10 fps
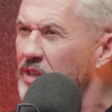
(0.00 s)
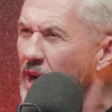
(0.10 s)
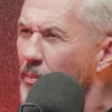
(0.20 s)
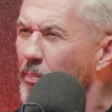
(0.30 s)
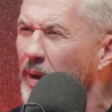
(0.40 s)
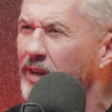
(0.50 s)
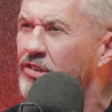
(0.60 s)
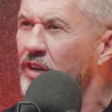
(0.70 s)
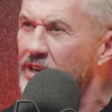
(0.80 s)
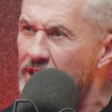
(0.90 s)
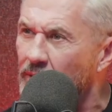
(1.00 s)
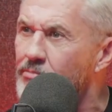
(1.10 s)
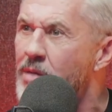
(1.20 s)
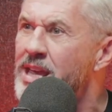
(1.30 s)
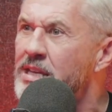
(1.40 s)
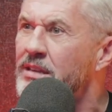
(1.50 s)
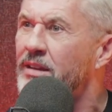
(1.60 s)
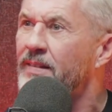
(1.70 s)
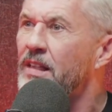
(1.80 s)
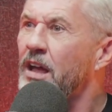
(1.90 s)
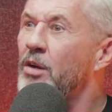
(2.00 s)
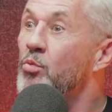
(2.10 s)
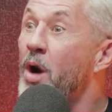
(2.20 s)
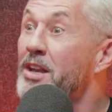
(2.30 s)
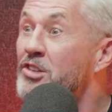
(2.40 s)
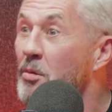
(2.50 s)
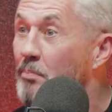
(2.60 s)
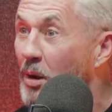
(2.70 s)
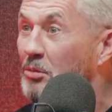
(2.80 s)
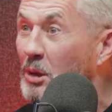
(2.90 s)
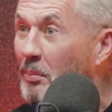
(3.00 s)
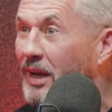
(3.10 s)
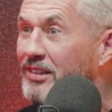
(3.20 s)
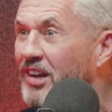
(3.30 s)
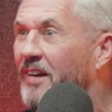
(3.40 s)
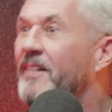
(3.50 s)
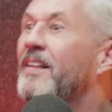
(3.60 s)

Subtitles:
that picture in your mind. And once you build the picture,